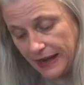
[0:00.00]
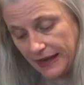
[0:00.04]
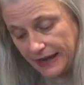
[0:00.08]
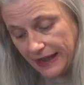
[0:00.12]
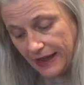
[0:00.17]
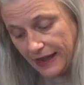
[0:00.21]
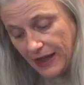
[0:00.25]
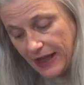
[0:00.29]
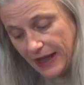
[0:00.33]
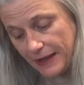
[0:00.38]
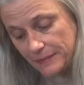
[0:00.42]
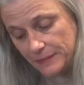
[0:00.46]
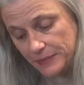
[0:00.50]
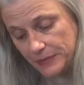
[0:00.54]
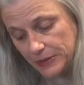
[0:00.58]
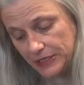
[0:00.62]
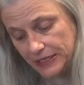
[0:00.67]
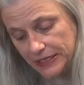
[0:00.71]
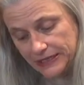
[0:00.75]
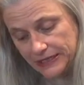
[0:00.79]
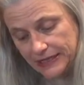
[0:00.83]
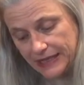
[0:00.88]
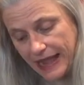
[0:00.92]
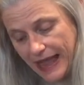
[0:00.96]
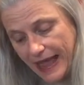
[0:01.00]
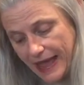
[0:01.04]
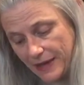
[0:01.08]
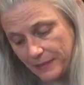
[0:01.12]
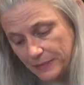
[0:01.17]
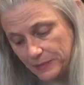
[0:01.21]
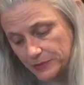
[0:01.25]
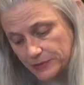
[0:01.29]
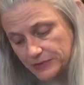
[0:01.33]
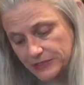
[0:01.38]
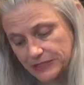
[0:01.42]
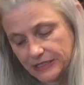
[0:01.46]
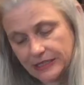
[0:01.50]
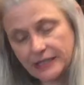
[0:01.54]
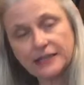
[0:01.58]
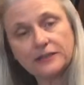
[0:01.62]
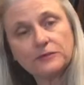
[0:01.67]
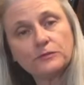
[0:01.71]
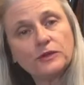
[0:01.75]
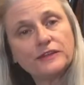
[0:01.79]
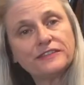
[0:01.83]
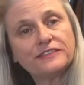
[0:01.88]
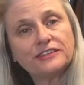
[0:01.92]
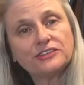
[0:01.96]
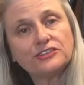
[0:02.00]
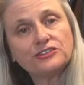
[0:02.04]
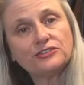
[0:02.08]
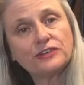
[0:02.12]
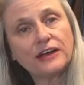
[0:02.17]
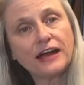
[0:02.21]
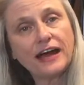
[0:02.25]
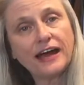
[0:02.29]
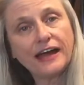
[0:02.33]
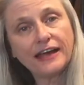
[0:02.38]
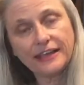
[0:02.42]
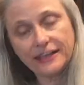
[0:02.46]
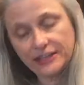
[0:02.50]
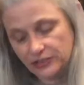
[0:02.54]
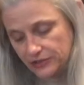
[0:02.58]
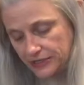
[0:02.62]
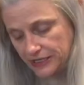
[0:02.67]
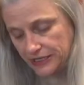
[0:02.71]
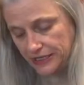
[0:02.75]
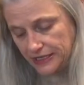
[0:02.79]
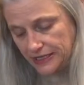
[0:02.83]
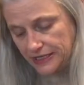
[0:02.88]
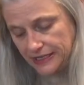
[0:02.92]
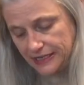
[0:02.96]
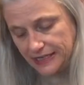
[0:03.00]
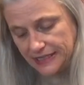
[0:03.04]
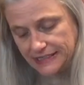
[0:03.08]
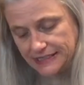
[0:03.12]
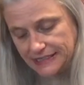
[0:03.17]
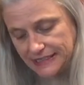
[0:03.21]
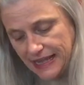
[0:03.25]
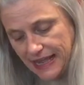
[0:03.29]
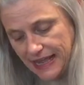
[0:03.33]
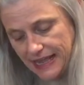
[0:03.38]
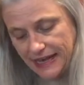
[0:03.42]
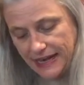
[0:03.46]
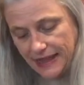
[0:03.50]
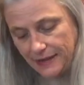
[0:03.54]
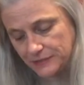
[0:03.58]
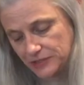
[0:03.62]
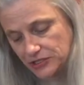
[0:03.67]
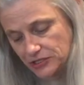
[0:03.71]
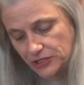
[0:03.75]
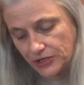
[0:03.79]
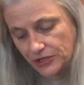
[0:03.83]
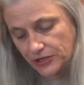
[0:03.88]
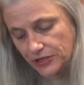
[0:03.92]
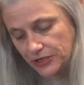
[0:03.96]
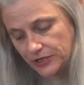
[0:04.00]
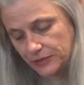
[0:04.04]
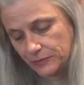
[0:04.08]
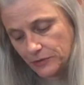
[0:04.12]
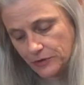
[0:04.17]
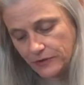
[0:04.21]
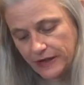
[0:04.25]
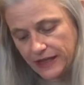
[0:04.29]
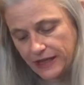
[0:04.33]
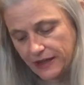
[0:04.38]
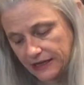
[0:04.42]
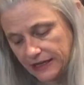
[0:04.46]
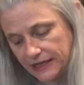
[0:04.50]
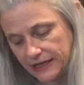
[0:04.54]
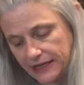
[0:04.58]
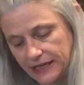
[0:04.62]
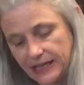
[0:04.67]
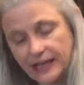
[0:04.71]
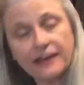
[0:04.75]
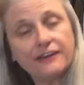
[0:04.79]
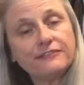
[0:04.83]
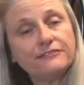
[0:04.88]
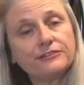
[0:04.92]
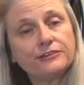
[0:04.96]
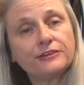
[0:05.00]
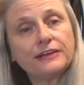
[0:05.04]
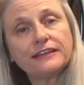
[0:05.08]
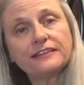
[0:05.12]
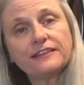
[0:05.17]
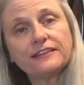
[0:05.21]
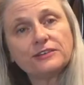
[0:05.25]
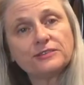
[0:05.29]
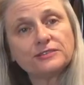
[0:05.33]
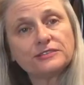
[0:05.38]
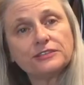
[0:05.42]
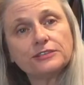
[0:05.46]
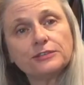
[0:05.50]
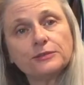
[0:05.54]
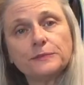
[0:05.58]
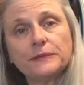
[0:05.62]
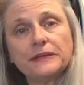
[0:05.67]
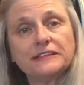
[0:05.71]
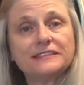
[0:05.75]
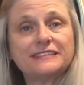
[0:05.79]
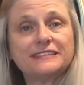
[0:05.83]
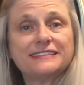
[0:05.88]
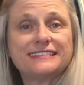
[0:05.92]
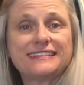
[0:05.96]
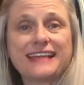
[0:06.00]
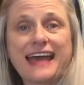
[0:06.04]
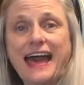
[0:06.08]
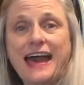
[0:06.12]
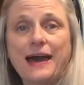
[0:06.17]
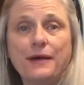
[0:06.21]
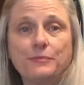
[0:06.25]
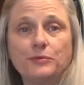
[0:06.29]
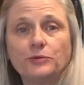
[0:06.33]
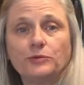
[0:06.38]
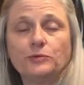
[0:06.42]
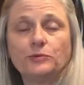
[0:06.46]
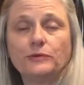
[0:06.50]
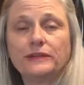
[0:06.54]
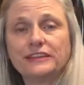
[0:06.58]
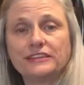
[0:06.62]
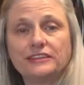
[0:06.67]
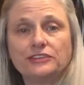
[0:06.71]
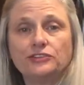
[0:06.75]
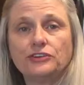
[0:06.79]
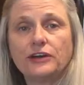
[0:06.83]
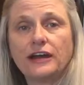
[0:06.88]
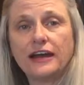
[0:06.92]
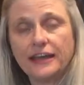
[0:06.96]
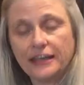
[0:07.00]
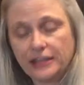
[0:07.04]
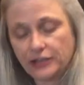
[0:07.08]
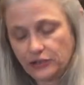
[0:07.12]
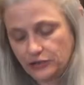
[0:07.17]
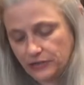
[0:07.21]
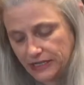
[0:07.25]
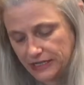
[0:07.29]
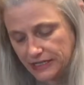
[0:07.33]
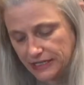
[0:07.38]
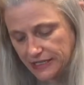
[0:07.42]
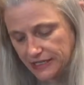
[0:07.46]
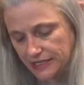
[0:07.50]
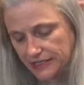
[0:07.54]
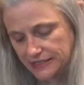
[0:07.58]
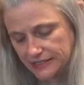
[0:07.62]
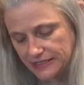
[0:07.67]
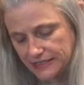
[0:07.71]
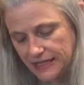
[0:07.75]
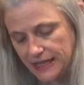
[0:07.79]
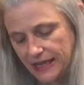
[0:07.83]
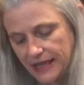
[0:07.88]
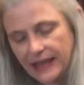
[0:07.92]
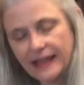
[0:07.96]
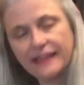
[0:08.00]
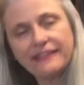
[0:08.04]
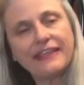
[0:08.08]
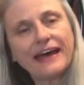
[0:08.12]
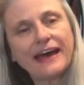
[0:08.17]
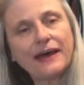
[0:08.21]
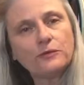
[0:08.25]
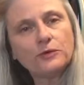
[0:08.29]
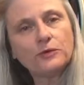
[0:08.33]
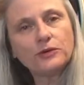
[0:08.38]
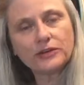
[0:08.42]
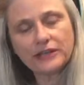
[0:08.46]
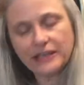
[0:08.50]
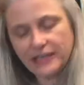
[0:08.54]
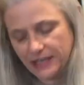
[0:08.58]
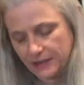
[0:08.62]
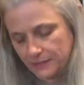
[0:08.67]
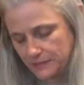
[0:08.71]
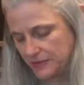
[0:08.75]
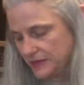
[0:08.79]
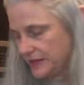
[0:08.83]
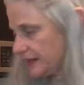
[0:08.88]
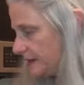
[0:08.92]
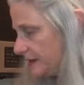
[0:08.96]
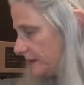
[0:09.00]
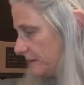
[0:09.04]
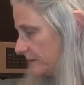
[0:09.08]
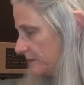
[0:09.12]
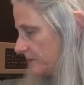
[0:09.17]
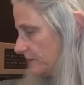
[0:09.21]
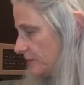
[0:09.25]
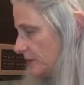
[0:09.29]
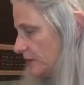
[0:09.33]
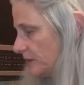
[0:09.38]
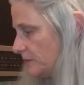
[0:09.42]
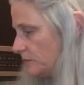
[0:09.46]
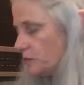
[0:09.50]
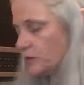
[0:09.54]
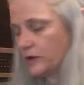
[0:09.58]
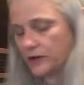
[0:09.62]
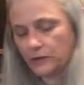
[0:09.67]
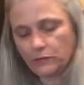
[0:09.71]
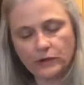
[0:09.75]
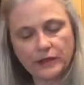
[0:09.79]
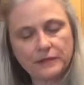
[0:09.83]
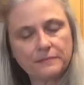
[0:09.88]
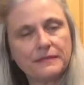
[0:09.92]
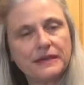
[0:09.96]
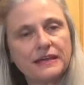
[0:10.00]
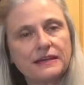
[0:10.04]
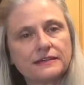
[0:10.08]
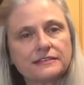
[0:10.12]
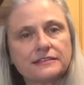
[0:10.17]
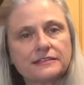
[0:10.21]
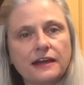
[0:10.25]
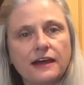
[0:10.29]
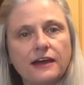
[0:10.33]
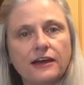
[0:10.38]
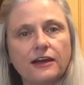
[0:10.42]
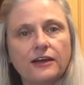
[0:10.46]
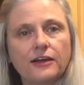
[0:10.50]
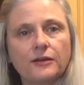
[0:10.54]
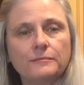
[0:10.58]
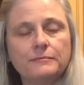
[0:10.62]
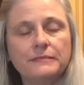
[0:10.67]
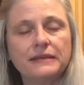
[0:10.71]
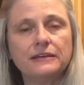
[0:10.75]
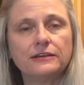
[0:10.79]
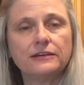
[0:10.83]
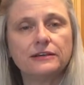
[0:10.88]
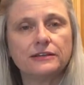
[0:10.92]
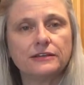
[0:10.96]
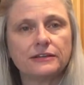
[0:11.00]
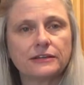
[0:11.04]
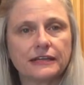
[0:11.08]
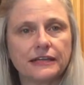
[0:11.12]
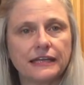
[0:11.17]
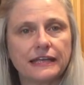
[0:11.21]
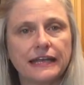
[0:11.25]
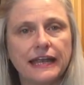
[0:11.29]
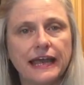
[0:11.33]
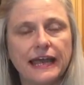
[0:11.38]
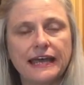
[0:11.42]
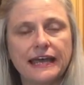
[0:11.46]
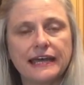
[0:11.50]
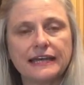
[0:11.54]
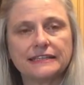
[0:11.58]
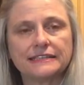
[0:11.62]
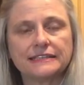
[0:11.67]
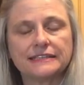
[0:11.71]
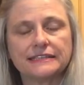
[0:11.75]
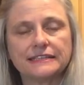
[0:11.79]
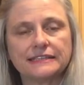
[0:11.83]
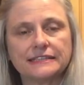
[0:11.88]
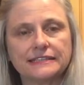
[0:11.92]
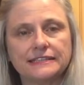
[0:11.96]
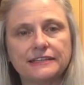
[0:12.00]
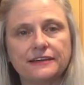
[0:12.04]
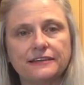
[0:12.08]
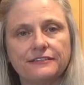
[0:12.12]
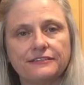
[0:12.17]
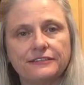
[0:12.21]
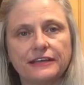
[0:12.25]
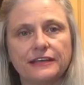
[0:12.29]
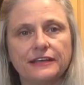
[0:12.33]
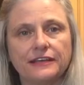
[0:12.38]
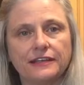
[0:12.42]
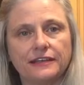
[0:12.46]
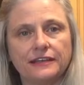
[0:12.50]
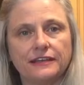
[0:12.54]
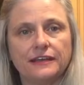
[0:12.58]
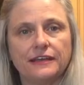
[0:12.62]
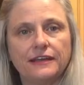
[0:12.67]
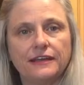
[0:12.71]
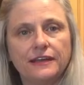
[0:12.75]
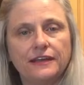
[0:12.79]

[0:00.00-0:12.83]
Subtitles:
Now I'm putting the apples in with the dry ingredients, and I'm stirring them around and covering those little pieces of apple with the dry ingredients. That will keep them from, when we mix our milk and eggs and stuff in